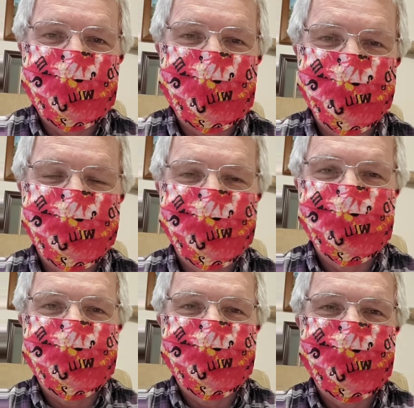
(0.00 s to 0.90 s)
and I
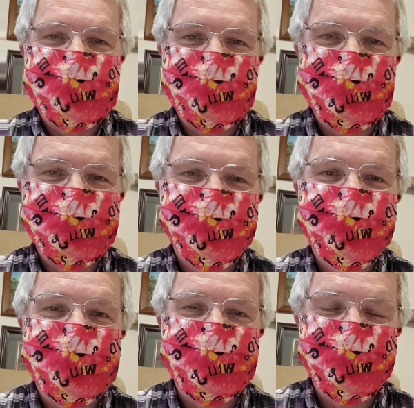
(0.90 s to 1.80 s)
wanted to
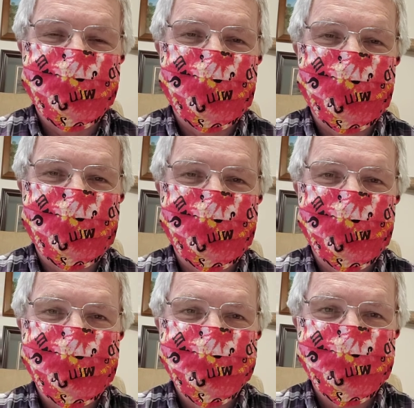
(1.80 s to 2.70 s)
share this with
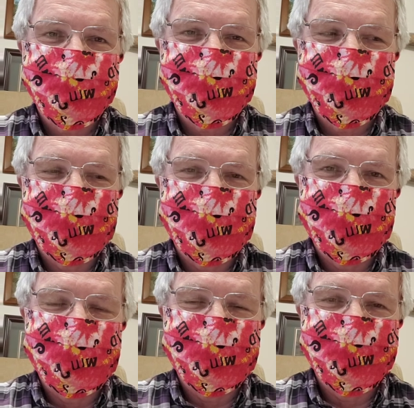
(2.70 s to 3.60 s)
you,
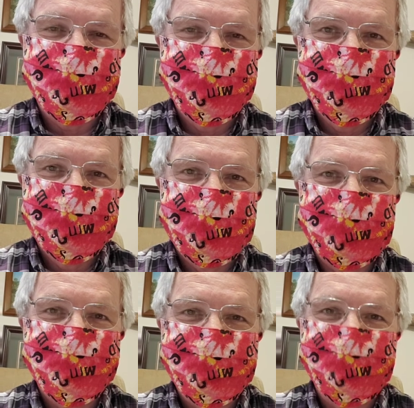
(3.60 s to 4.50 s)
and
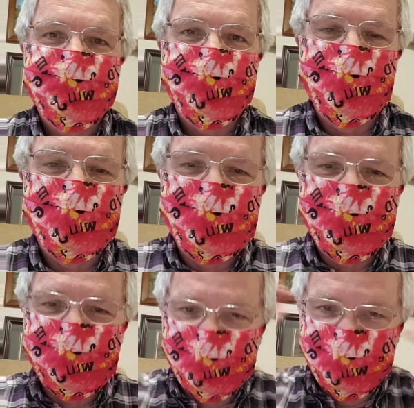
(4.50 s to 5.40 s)
I'll say some more
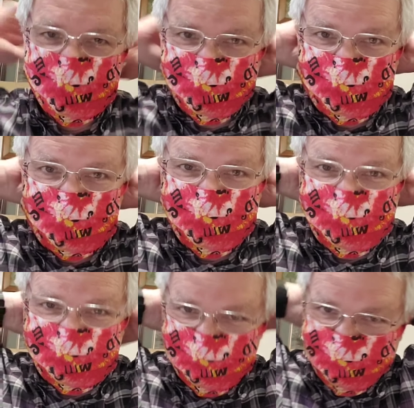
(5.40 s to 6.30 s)
about that in a minute. So I'm going
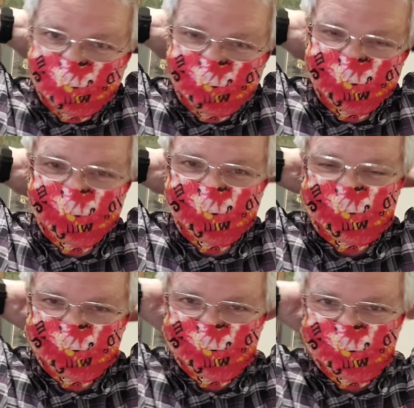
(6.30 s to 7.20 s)
to take this off,
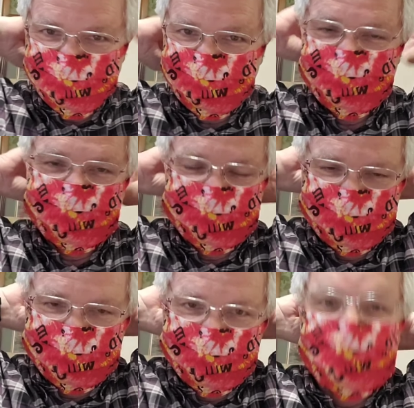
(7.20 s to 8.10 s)
but
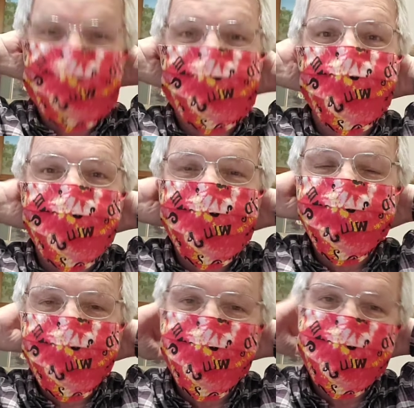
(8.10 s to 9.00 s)
if you
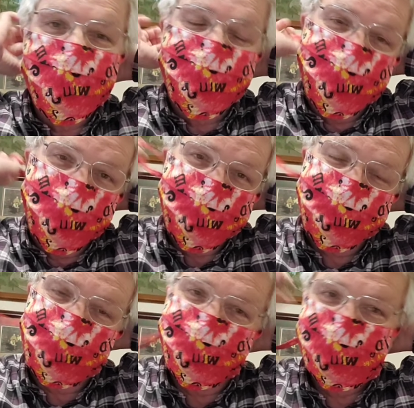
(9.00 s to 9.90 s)
need
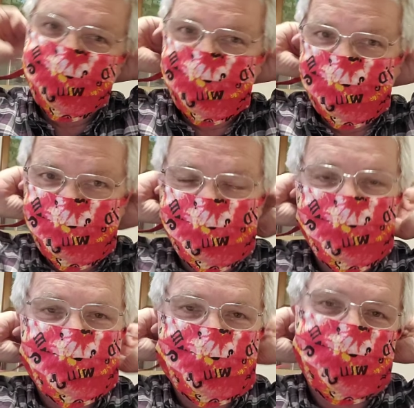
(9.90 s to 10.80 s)
something like this and
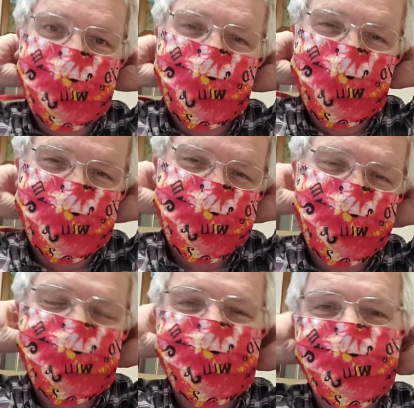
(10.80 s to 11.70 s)
you plan to come
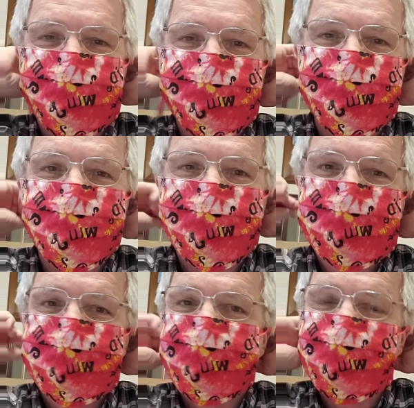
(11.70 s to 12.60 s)
worship with us soon,
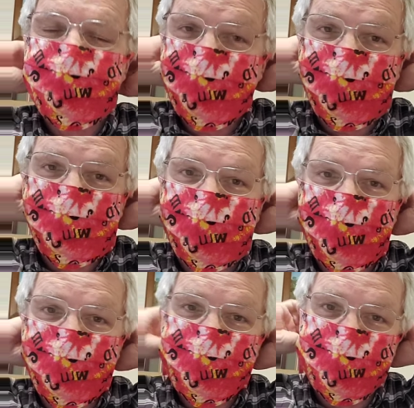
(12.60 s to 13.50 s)
give me a
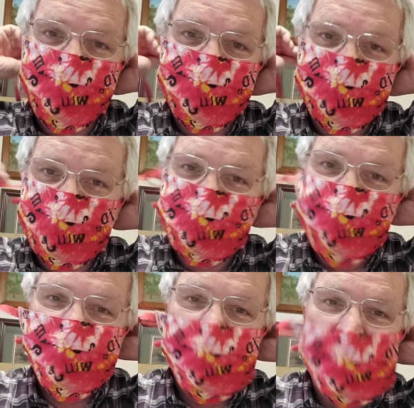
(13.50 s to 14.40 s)
call and we'll
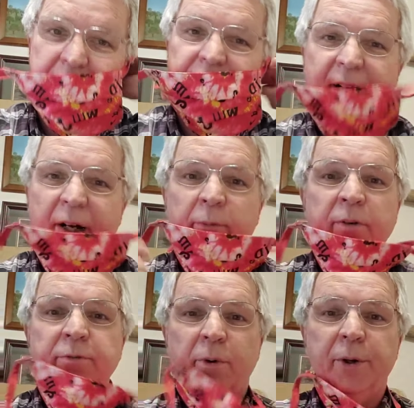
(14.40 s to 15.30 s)
make sure we can find
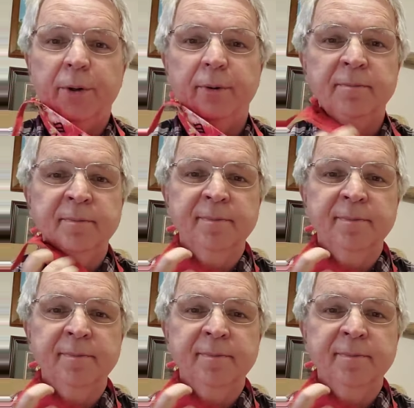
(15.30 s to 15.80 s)
one for you.